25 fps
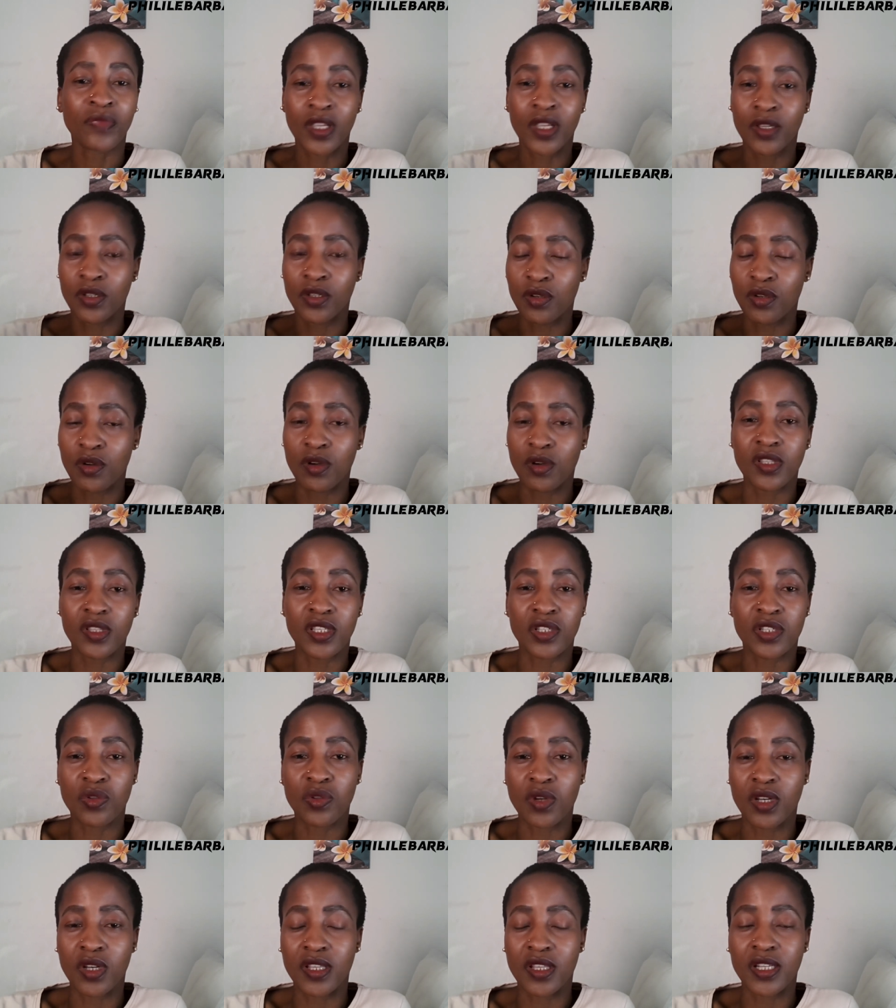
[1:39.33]
you know the
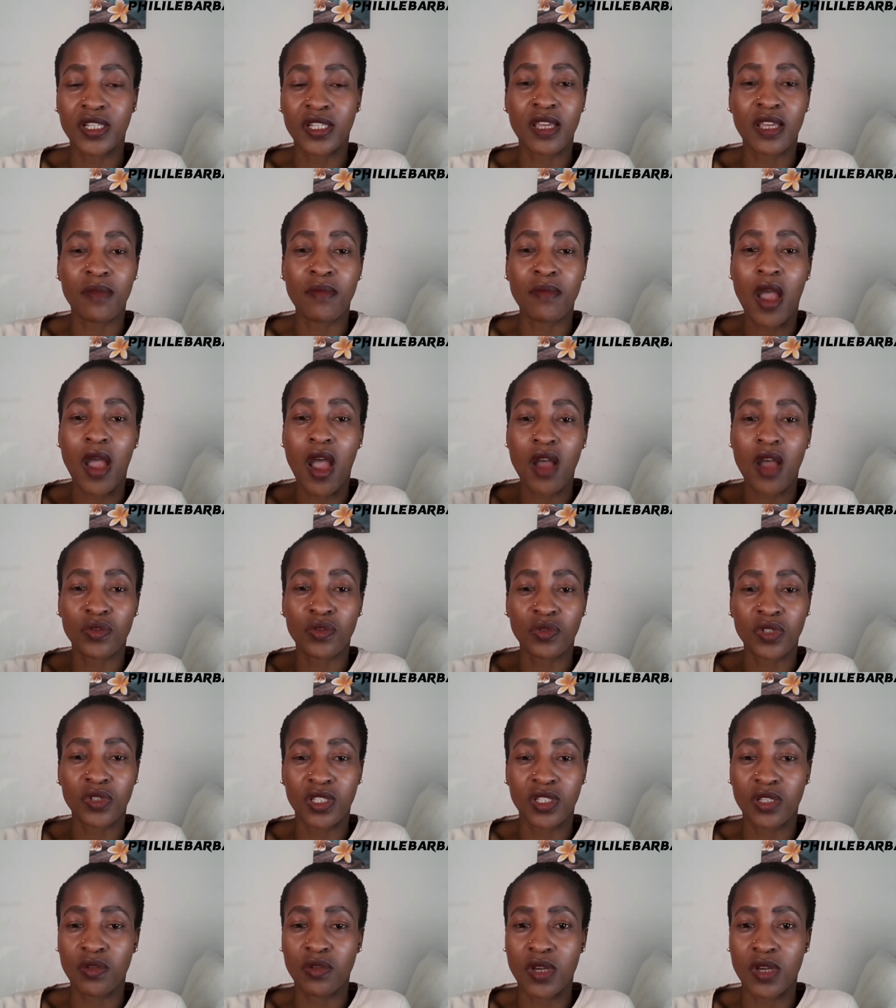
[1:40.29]
story that came out
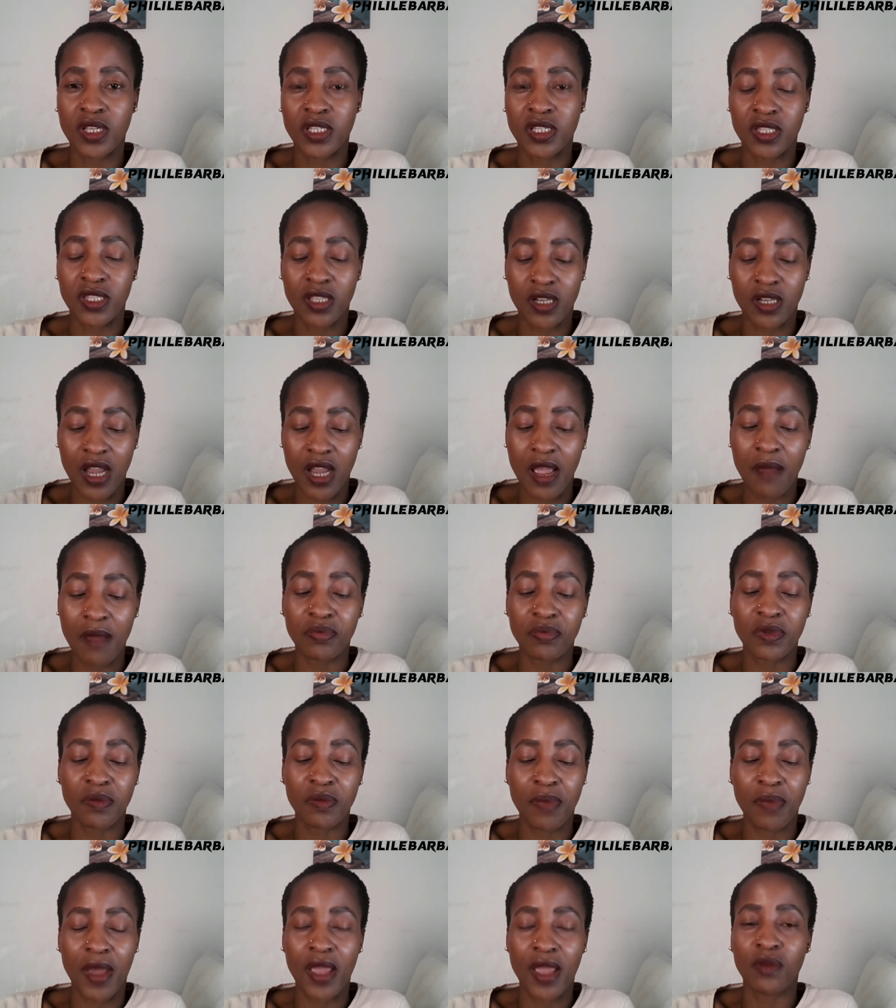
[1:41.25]
which she was
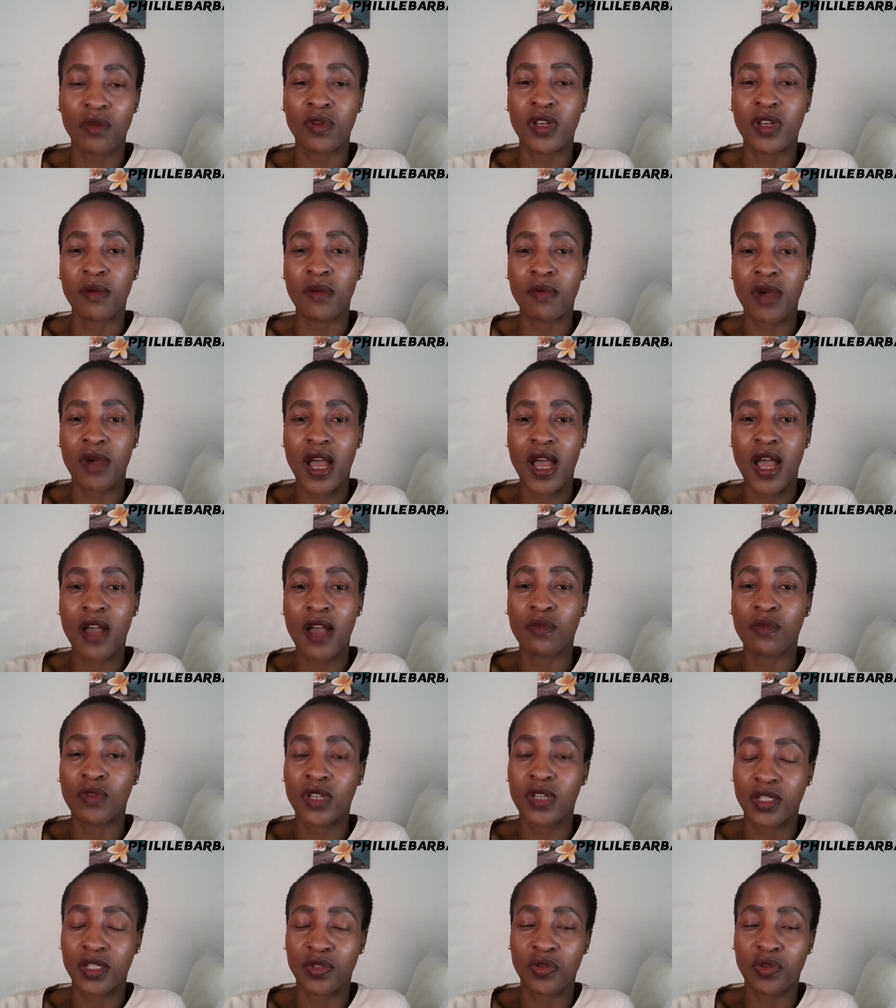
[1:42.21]
trapped by Ulebuhang,
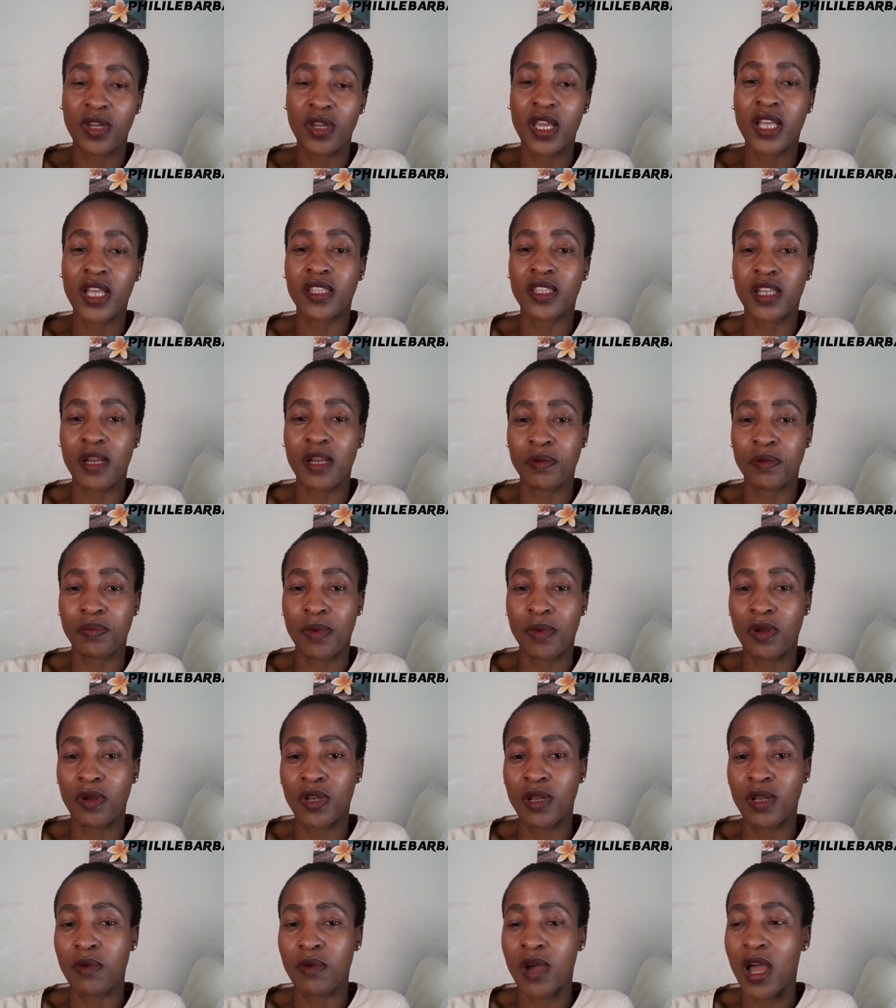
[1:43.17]
Uletoya, trapped
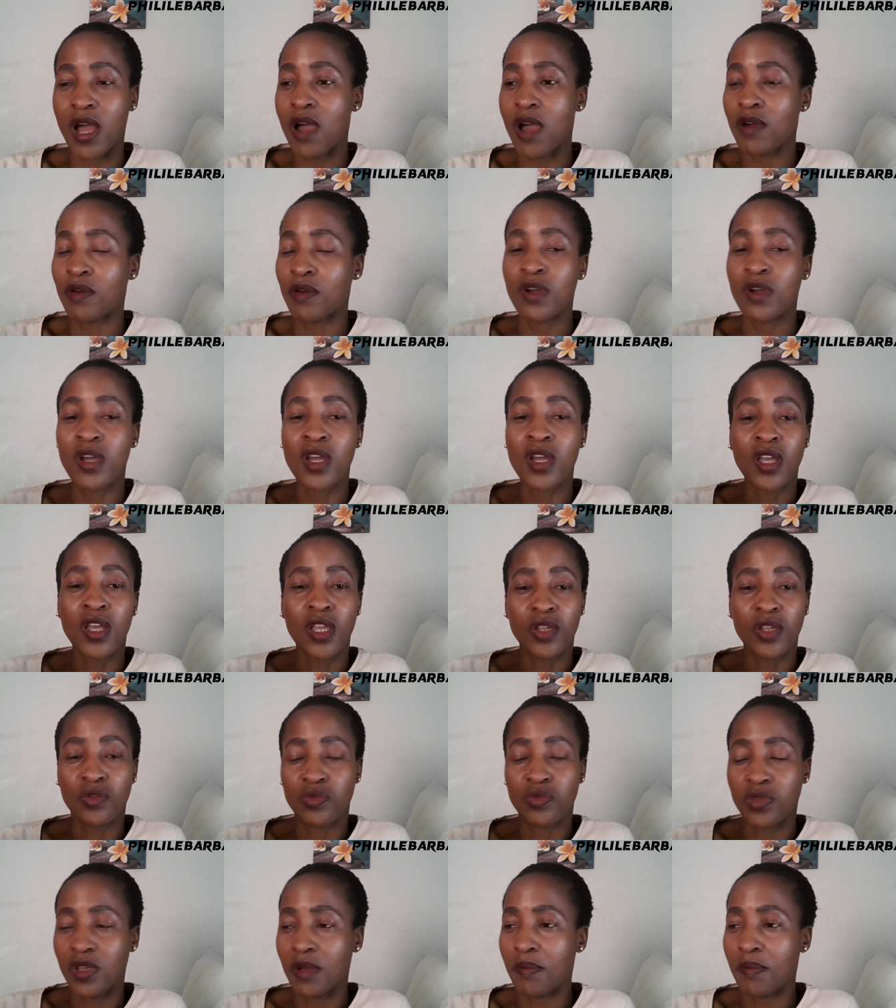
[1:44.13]
by Ulebuhang
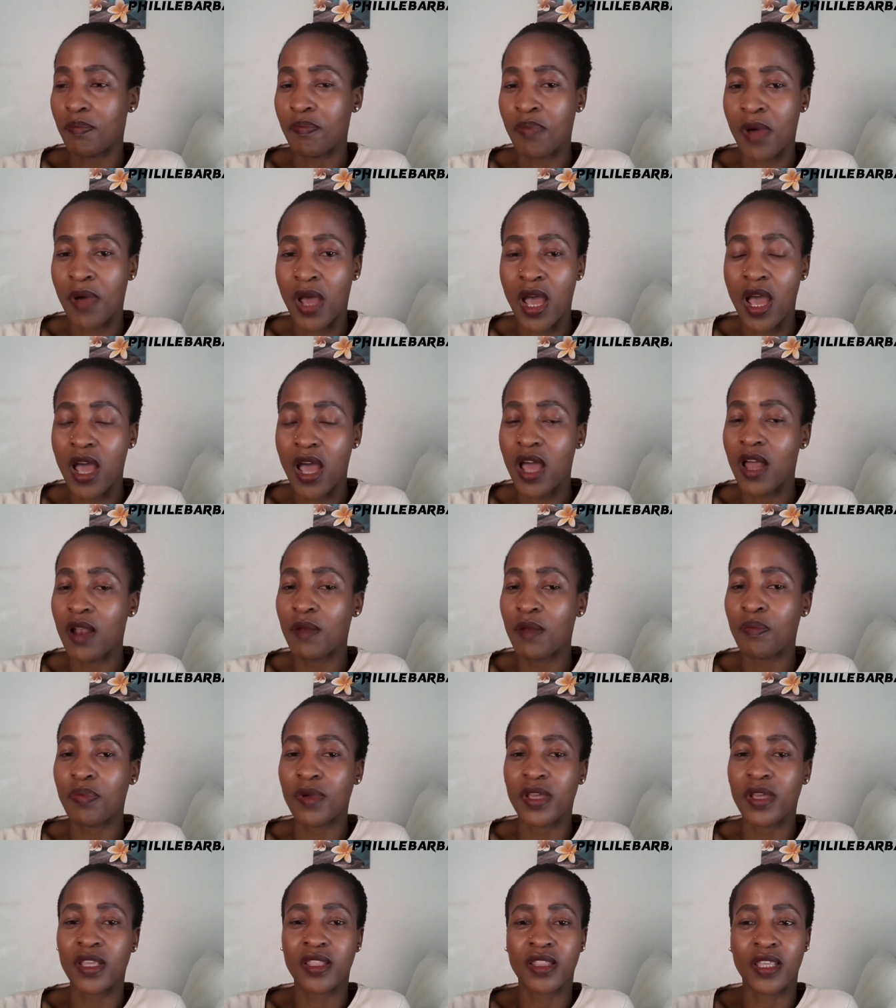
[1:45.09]
to a
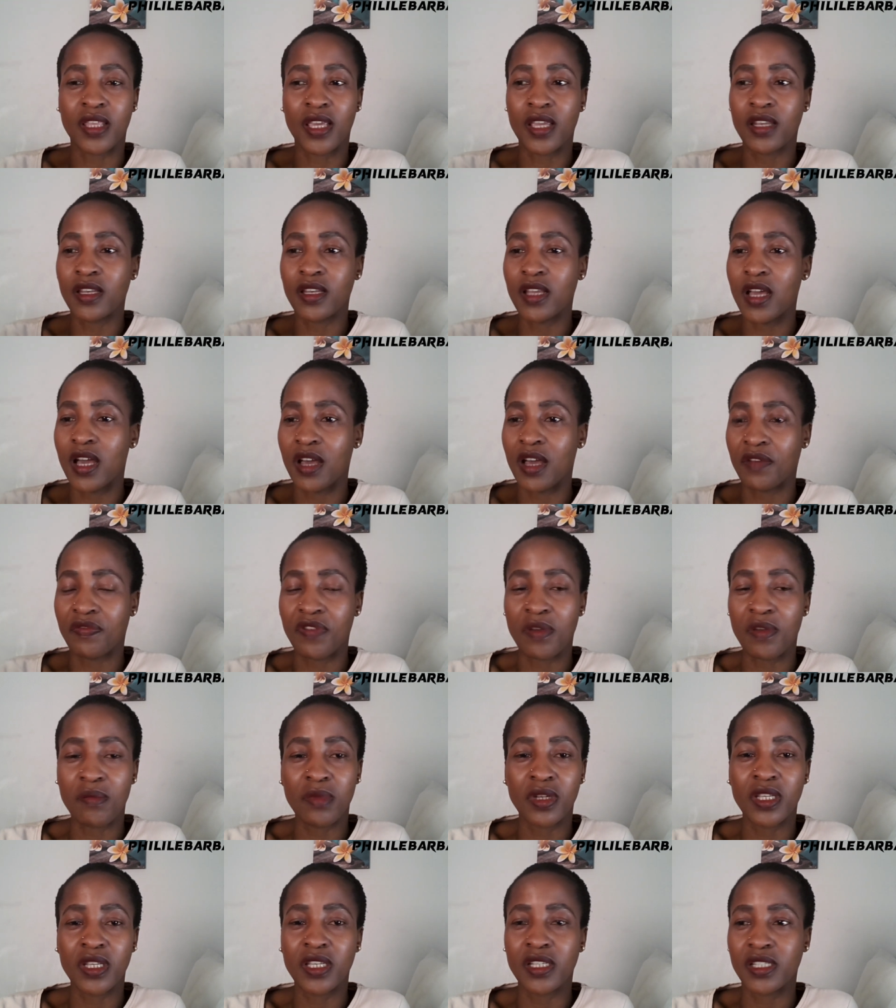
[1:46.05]
pulp and then her
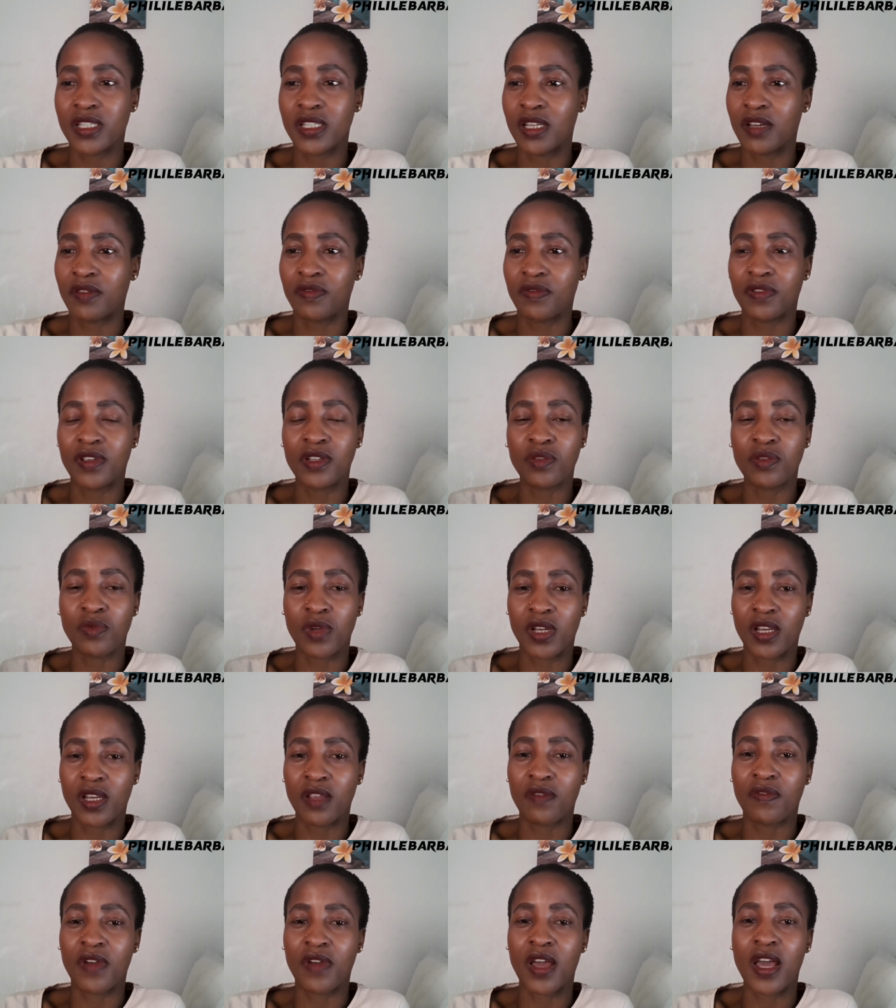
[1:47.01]
family intervened,
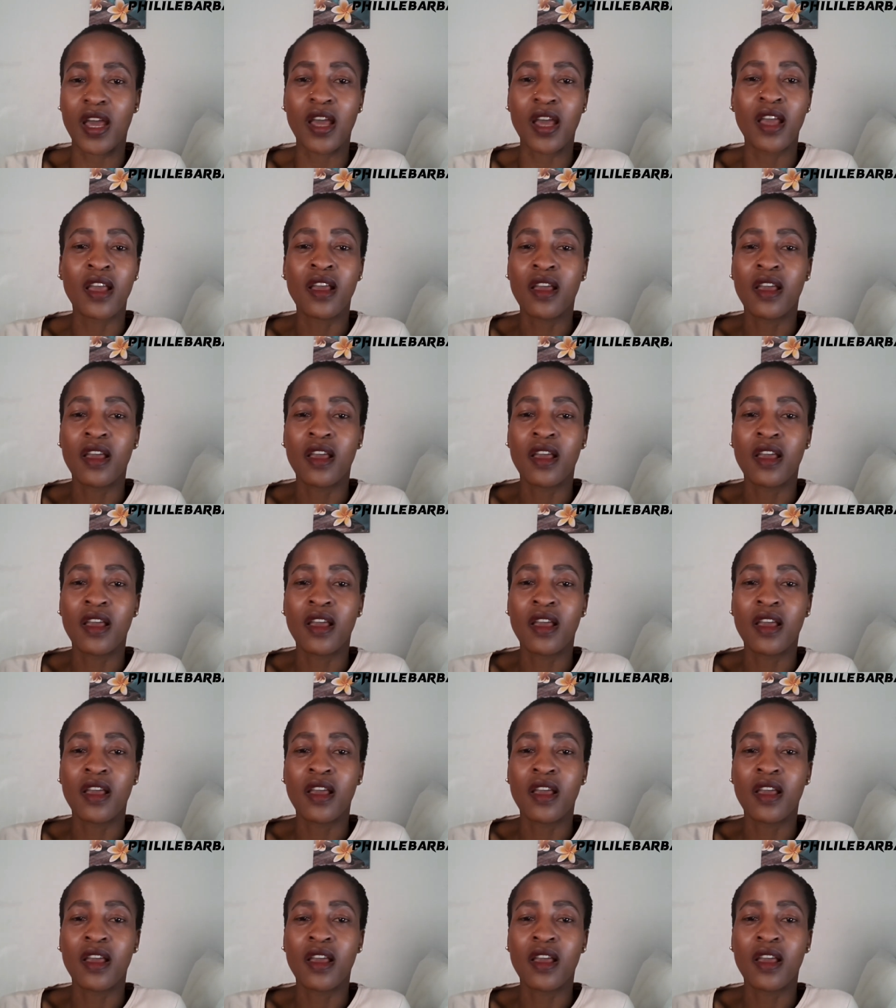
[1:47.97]
whatever.